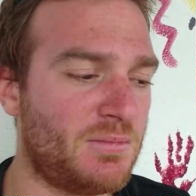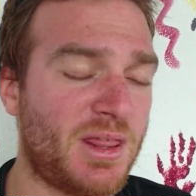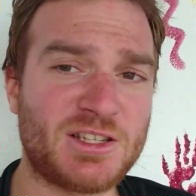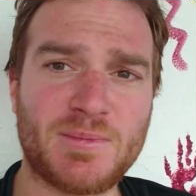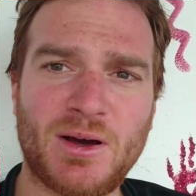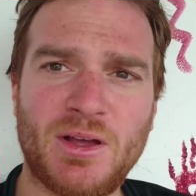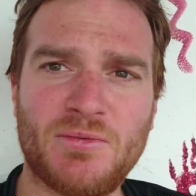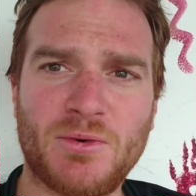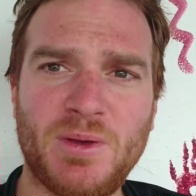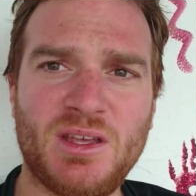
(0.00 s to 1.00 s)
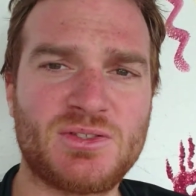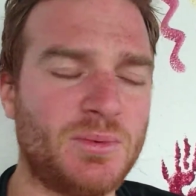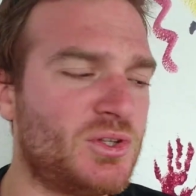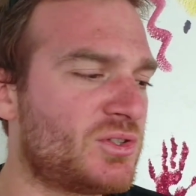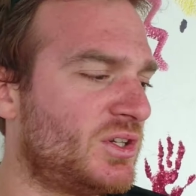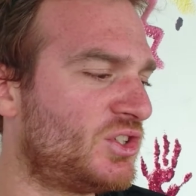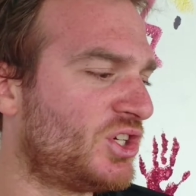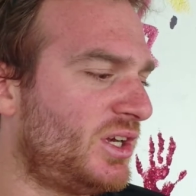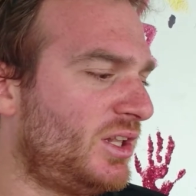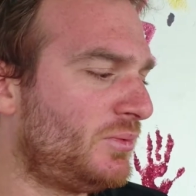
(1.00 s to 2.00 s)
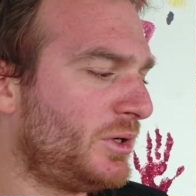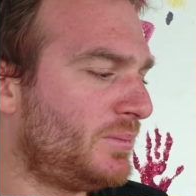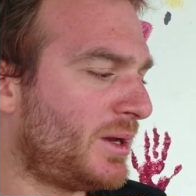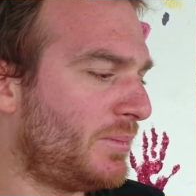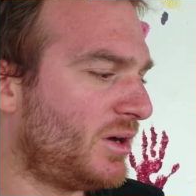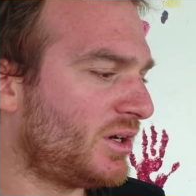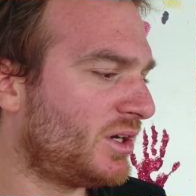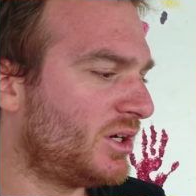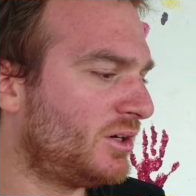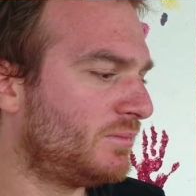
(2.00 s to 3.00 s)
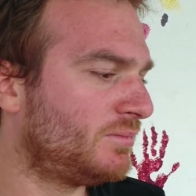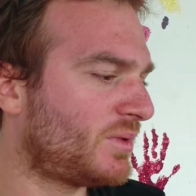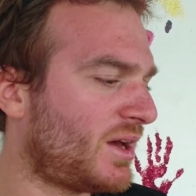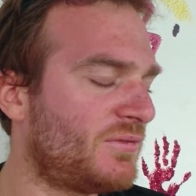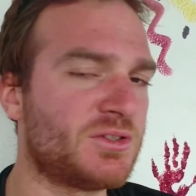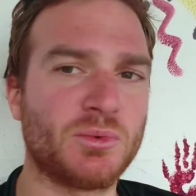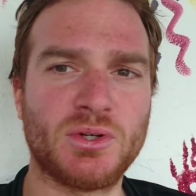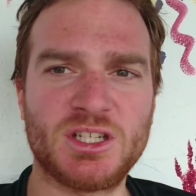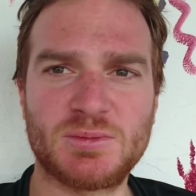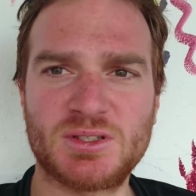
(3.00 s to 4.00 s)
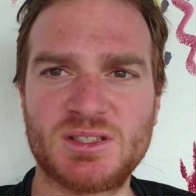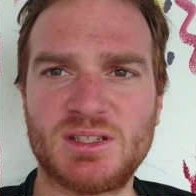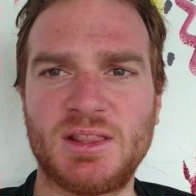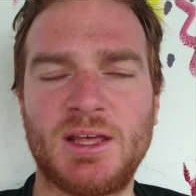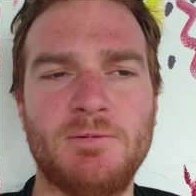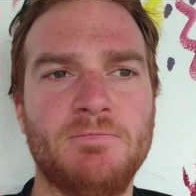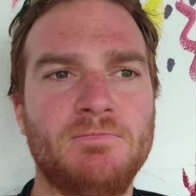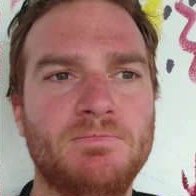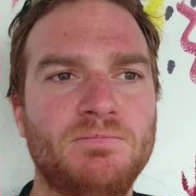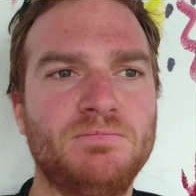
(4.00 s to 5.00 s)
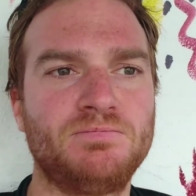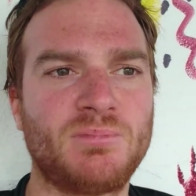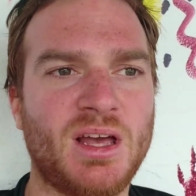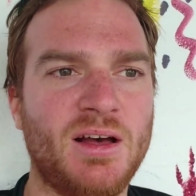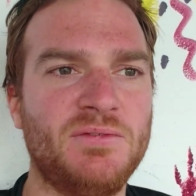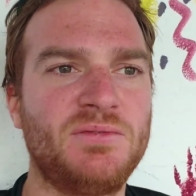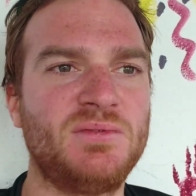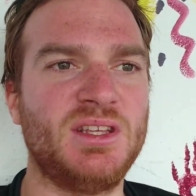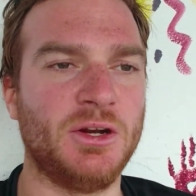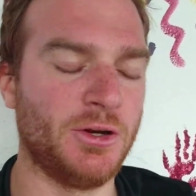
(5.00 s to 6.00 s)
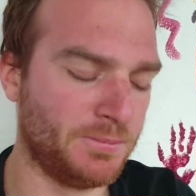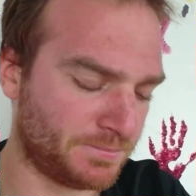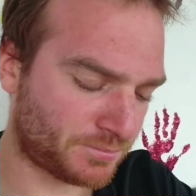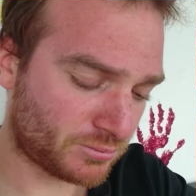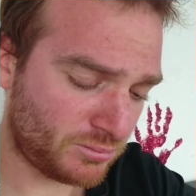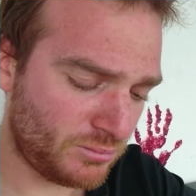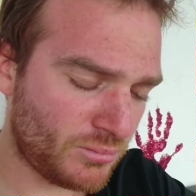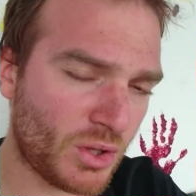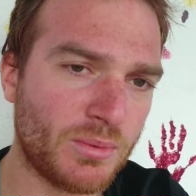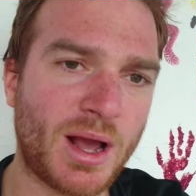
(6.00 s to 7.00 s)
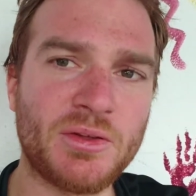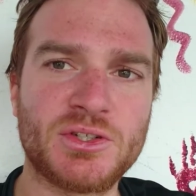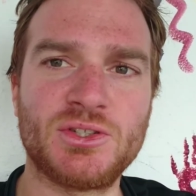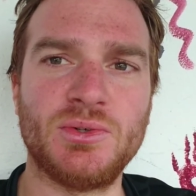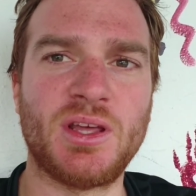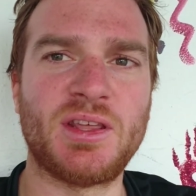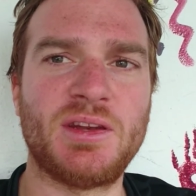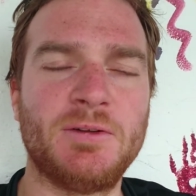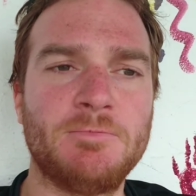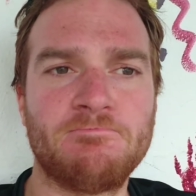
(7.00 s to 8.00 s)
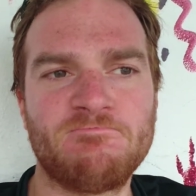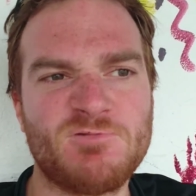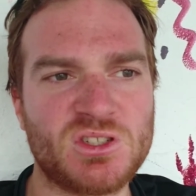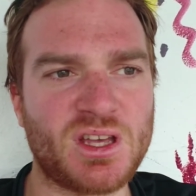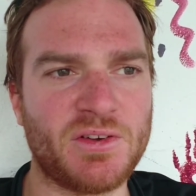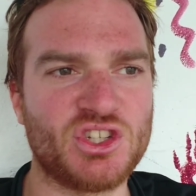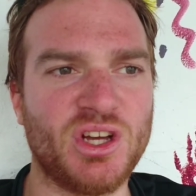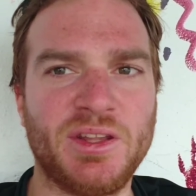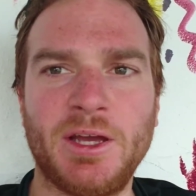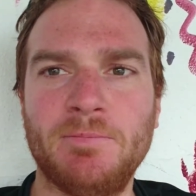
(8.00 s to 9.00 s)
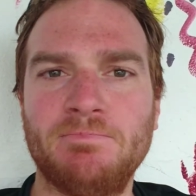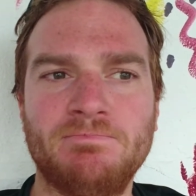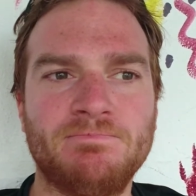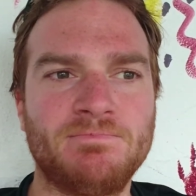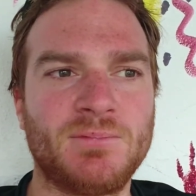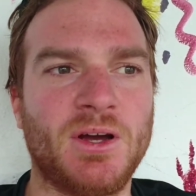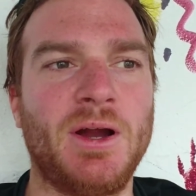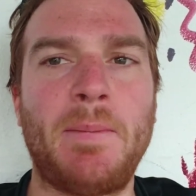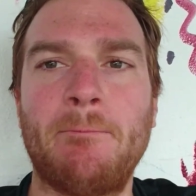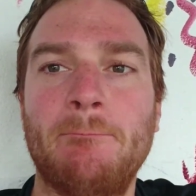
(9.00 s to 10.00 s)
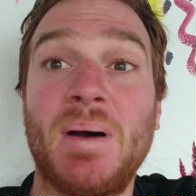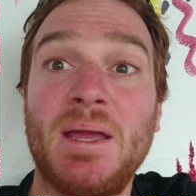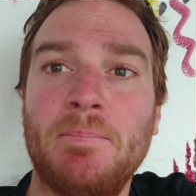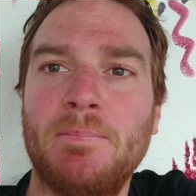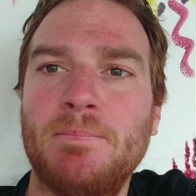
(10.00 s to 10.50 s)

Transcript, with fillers: But that's about it for me, so I'm just gonna chill, read my book, have some crisps, and then have dinner rather soon, and then just have a chill night. Alright, bye.